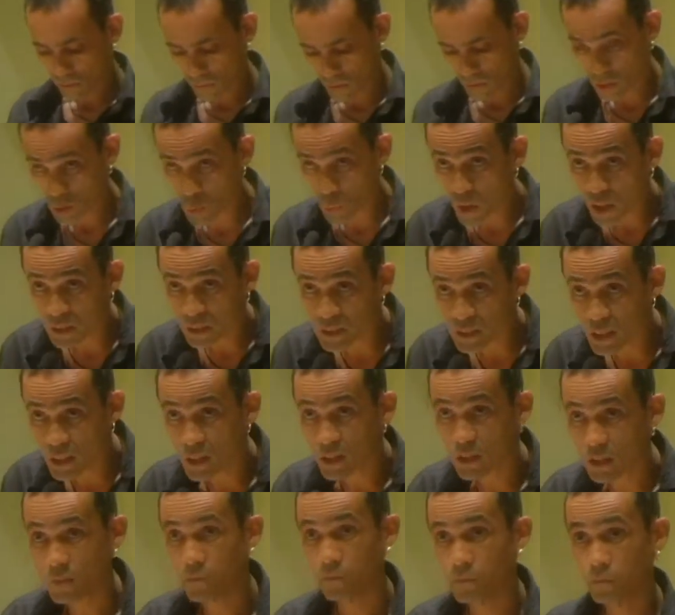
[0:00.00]
"12
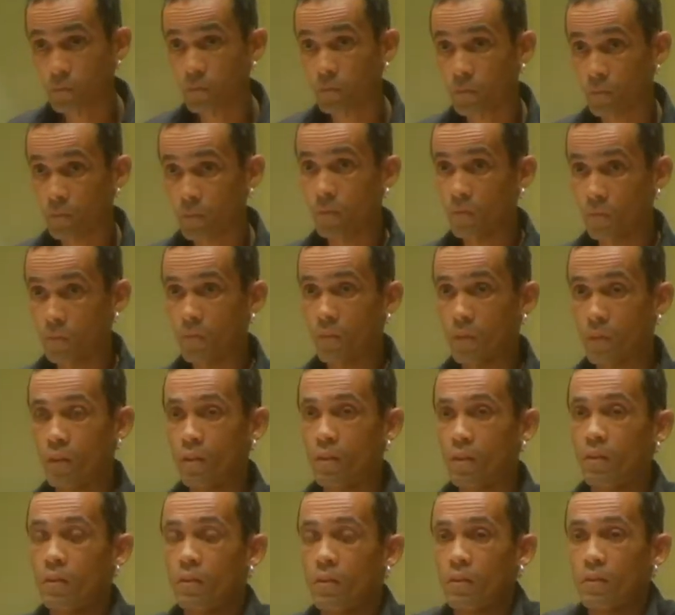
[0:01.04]
years,
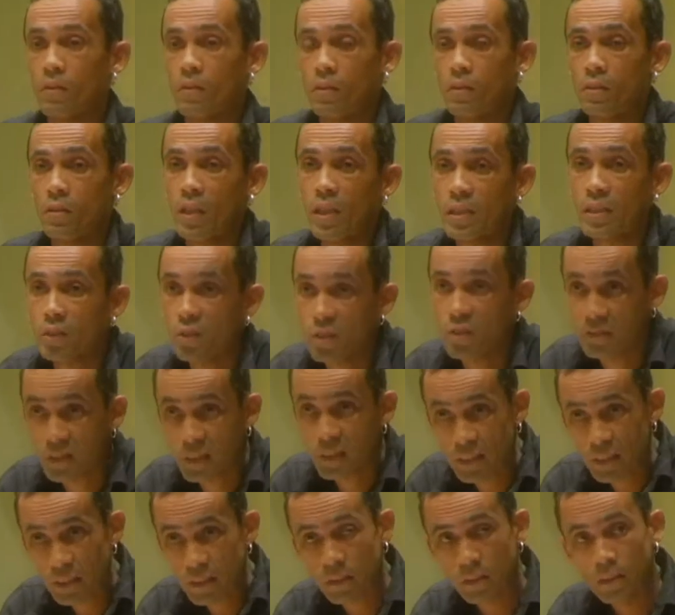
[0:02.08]
as you have
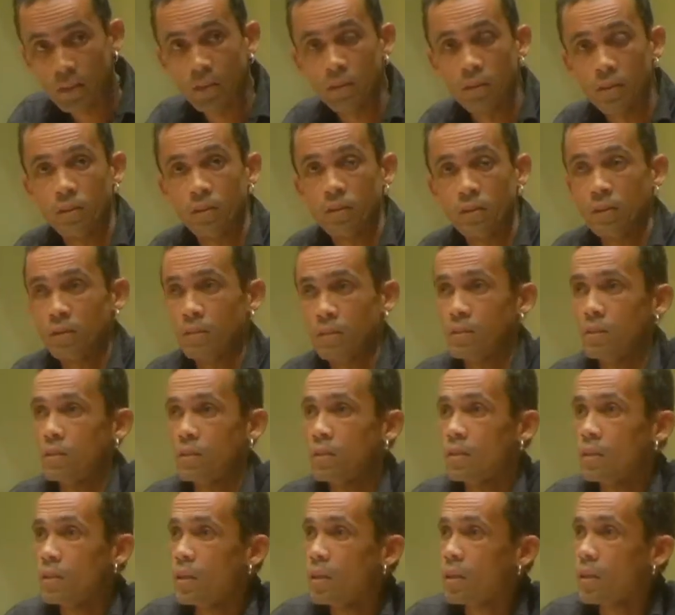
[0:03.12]
said,
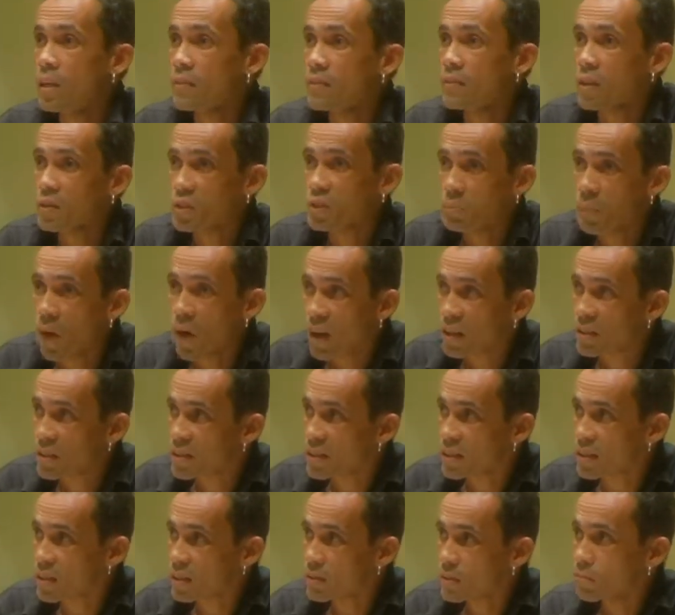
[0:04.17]
of our
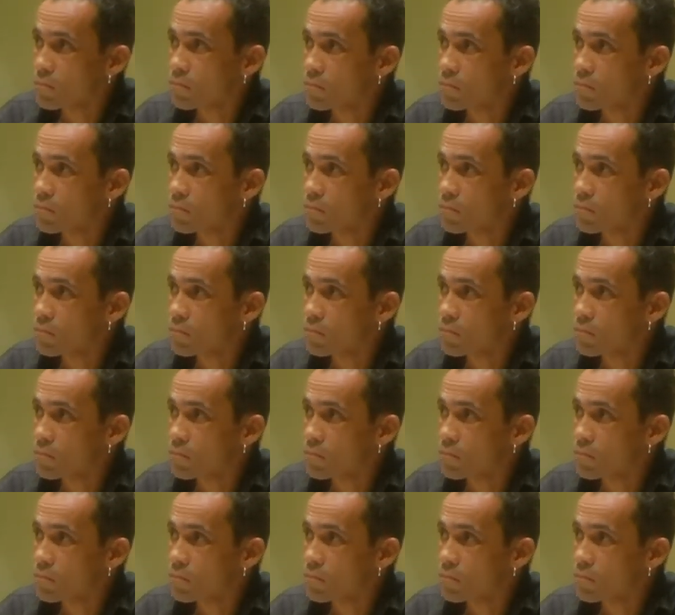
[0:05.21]
democracy.